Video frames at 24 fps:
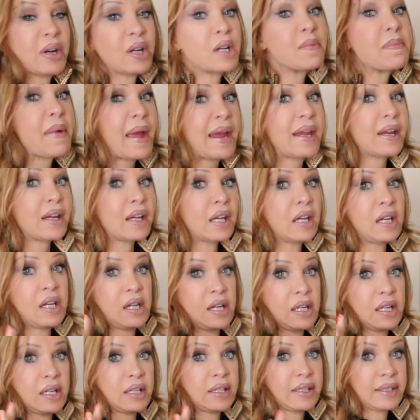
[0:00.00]
we're going to make
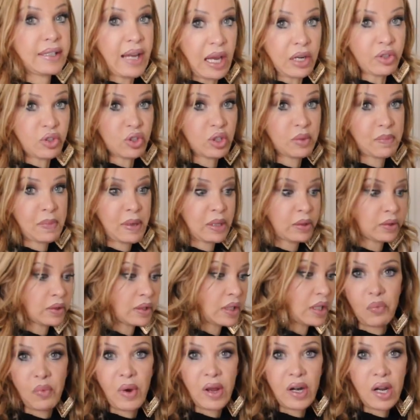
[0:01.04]
cashew milk.
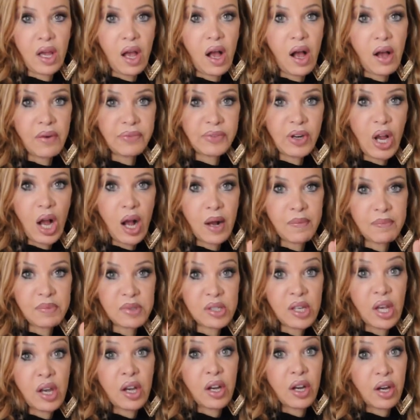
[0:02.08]
1.5 cups
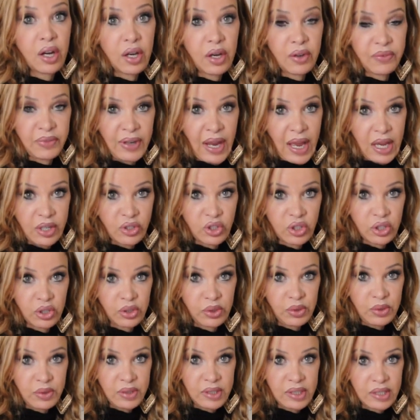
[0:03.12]
of
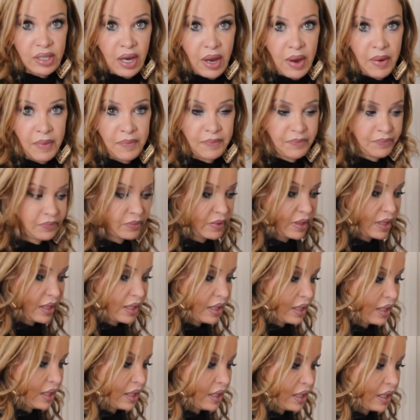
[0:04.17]
cashews
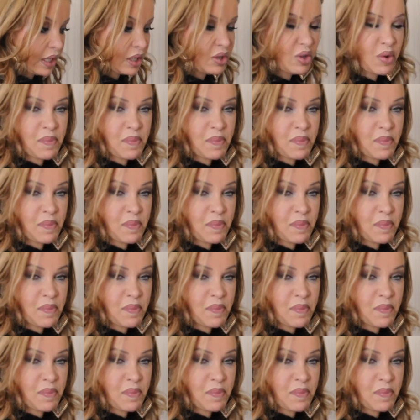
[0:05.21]
in